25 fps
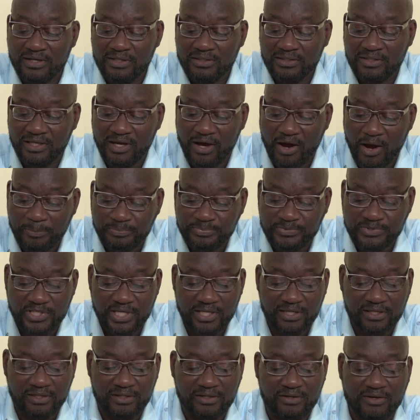the
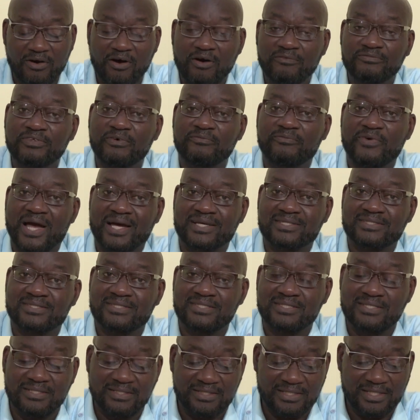uptake of the
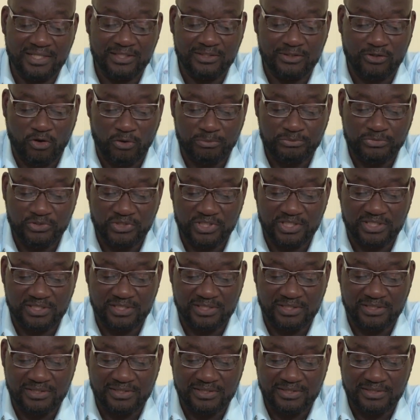vaccine in
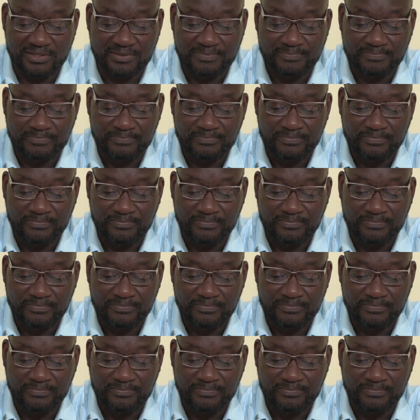communities.